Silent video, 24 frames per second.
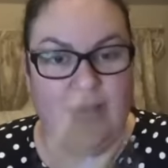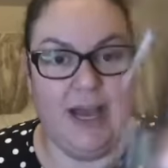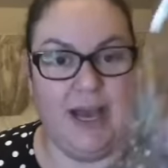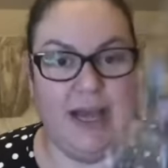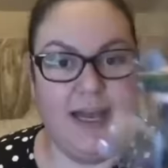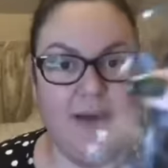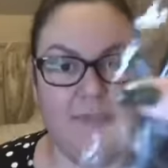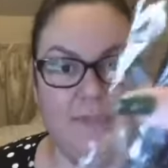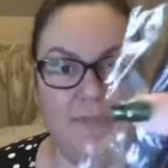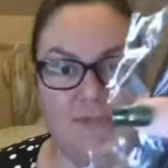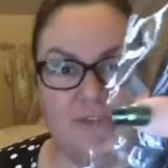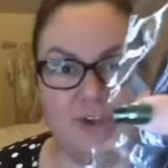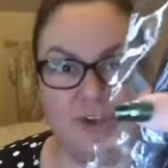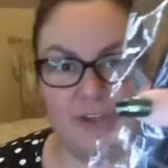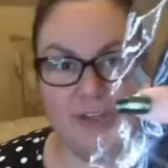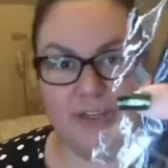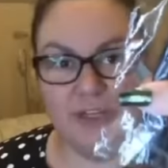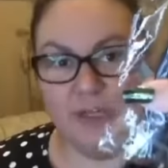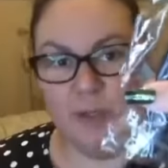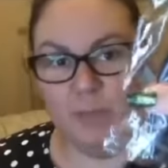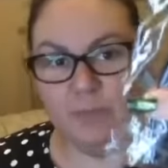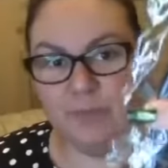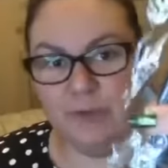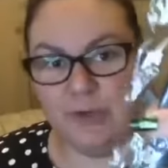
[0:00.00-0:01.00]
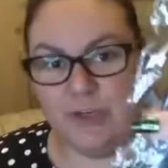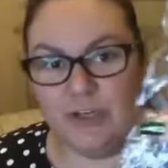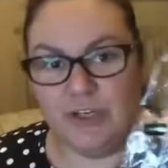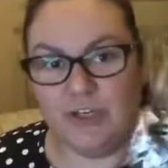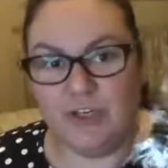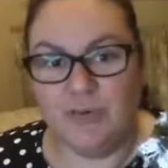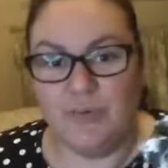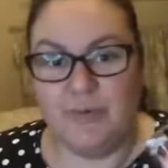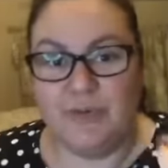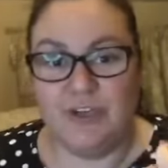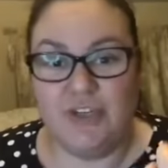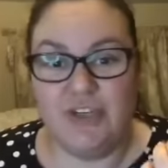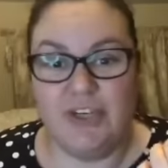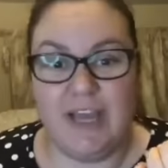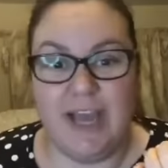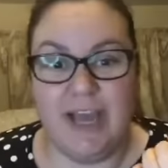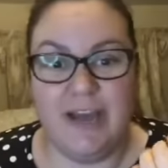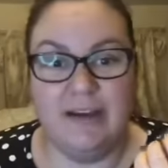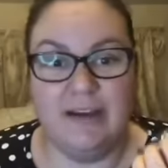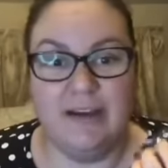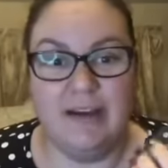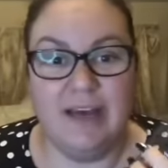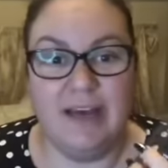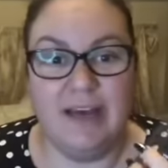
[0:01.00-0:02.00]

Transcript: And then we've got the little brush, which again,